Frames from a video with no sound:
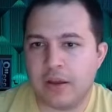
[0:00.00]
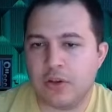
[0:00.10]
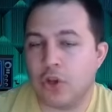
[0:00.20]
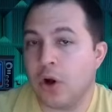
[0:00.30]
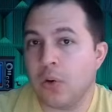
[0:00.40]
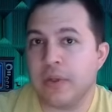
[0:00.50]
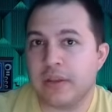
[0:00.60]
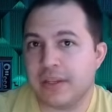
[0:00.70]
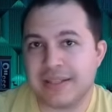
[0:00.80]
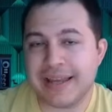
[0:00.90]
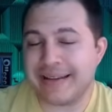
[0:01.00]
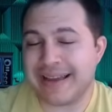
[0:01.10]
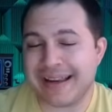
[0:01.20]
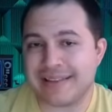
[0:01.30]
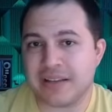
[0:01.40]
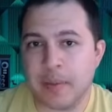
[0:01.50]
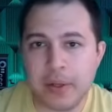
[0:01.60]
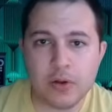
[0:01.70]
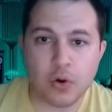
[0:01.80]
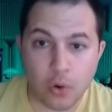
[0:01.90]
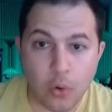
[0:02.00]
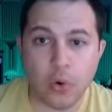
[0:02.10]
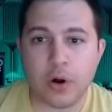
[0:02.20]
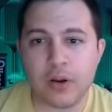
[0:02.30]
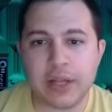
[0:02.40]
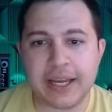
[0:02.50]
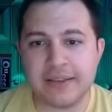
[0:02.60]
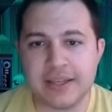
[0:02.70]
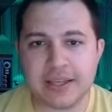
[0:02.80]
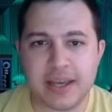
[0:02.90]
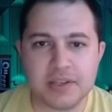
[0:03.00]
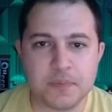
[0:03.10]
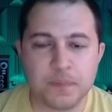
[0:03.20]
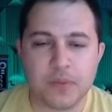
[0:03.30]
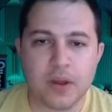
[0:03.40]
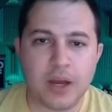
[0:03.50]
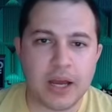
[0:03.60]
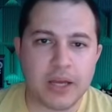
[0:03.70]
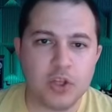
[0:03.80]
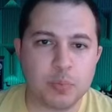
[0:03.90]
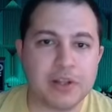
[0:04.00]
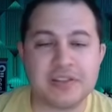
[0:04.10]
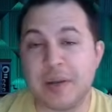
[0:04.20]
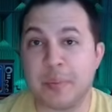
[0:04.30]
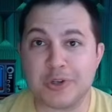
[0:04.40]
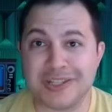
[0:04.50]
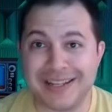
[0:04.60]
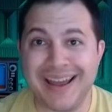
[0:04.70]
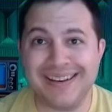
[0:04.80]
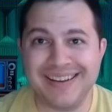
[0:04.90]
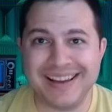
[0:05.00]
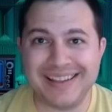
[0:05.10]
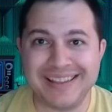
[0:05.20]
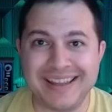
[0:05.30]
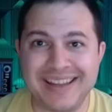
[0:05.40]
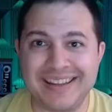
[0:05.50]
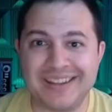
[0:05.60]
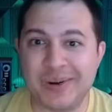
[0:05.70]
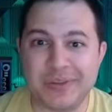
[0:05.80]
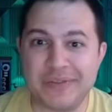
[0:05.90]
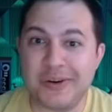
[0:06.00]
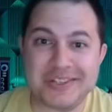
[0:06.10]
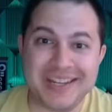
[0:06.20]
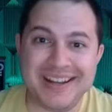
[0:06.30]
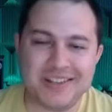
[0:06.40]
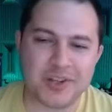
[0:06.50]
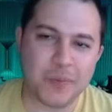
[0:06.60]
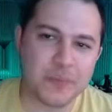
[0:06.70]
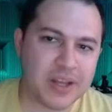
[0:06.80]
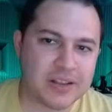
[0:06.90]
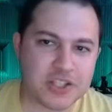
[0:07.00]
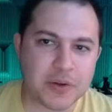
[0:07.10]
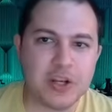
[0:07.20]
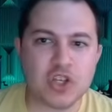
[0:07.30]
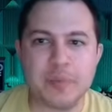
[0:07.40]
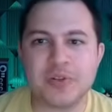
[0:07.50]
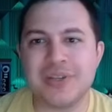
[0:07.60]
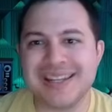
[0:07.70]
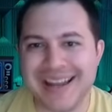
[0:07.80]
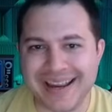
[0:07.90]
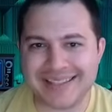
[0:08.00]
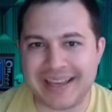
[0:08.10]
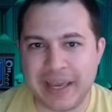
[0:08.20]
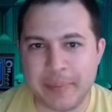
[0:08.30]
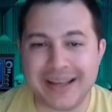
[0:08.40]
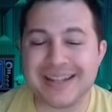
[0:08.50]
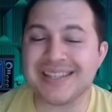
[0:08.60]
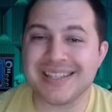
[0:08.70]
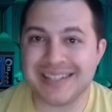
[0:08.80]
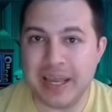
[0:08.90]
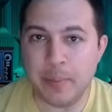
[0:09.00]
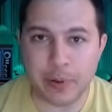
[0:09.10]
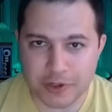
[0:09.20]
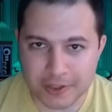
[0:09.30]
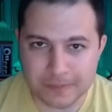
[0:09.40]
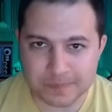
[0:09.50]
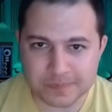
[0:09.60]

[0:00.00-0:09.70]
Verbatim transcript: know that the attack is coming, or like in this case, you play the same person again, and then they, you know, they've already seen it. So let's go ahead and jump to the next game against the same person.